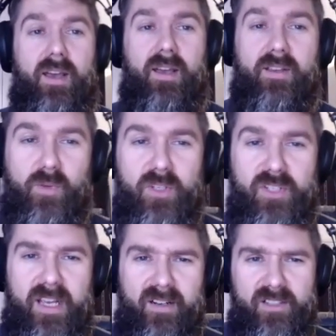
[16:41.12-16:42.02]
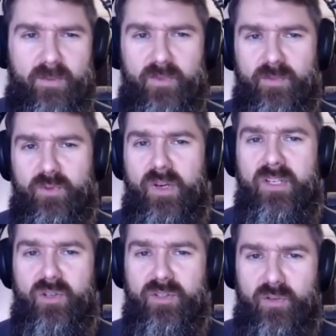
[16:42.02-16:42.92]
So what you see here is some
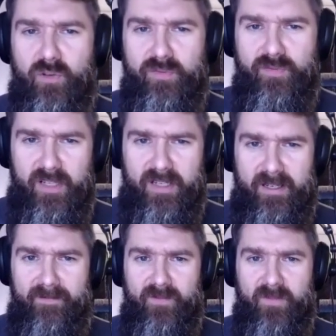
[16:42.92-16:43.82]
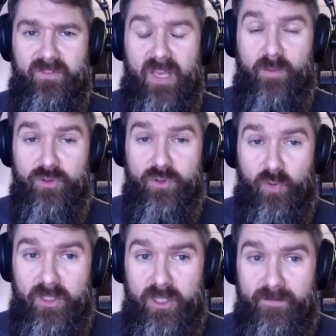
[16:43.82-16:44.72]
screenshots of the table
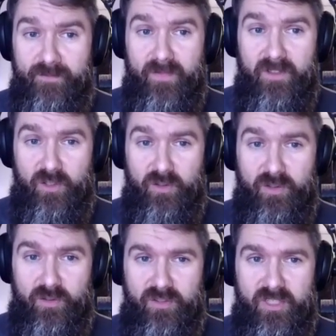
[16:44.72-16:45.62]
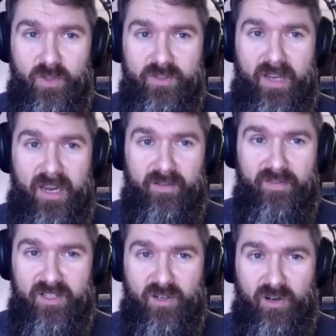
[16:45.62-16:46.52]
storage. So you can see what kind of
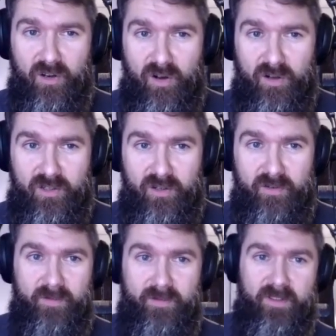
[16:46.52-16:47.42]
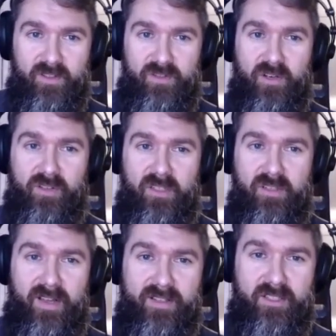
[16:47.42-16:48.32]
things are logged. So you see all the
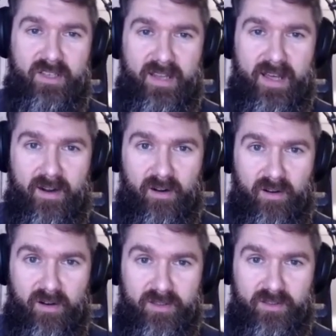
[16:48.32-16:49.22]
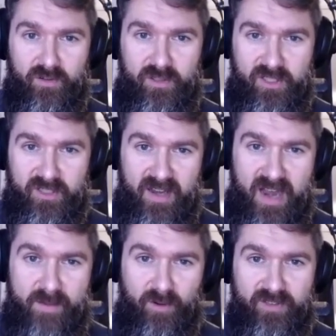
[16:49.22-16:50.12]
events that are logged. You see the
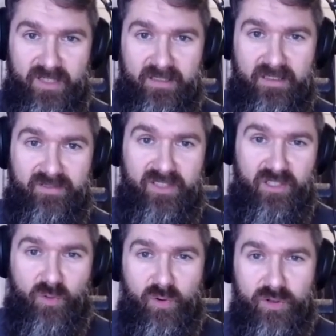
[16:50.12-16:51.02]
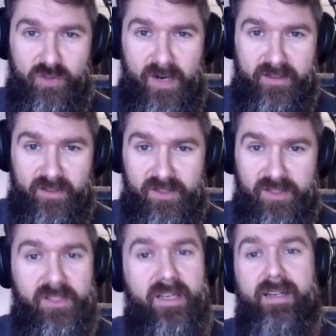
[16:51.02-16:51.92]
name of the activities in the
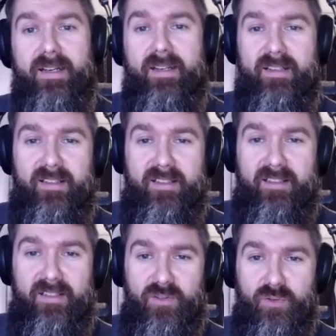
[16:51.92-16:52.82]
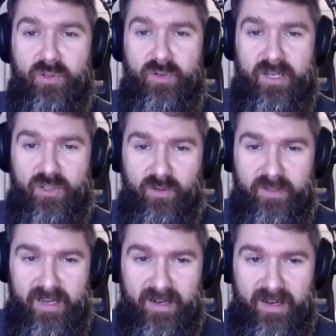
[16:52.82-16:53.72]
orchestrators. There's also the actual
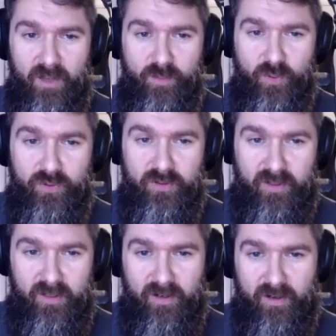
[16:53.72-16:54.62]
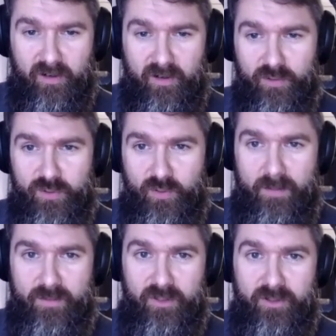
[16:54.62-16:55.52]
in and output are also
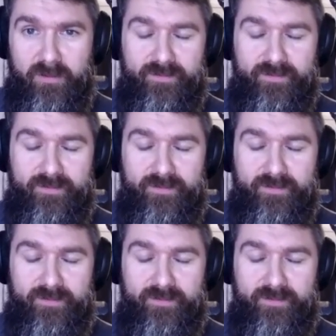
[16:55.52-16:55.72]
captured.